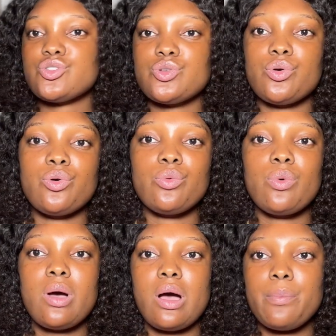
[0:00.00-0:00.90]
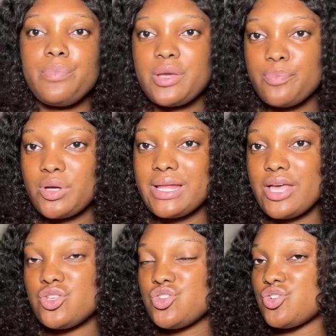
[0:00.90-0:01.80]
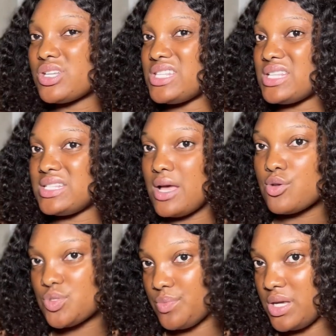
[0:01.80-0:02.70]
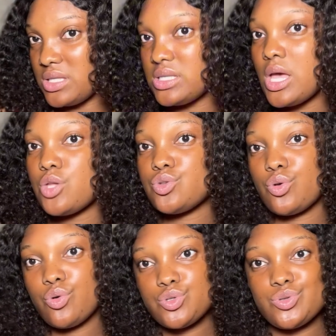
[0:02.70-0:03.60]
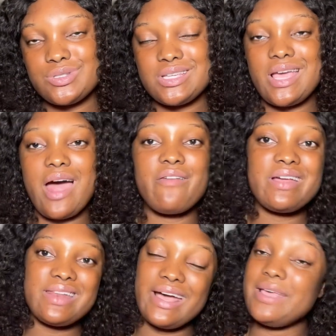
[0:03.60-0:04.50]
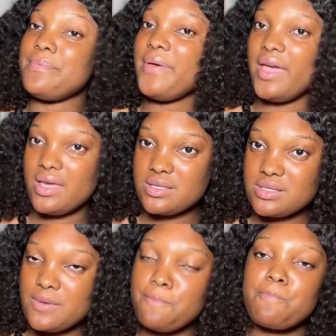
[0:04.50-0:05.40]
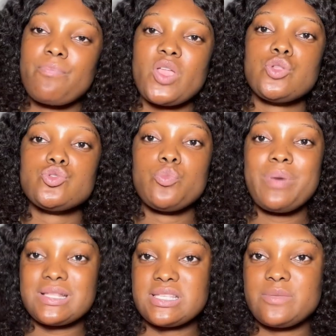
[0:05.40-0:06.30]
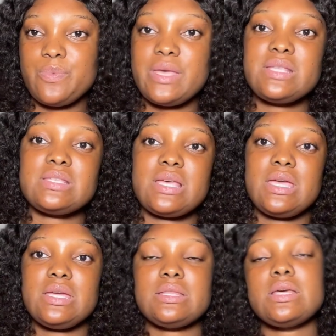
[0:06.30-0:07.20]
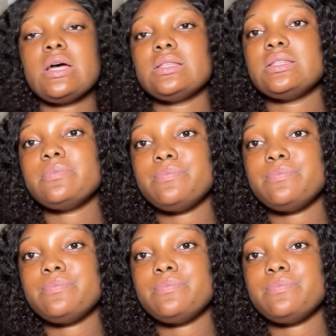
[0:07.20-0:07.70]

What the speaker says: So Big Brother instructed the housemates to go to the arena in pairs to participate in the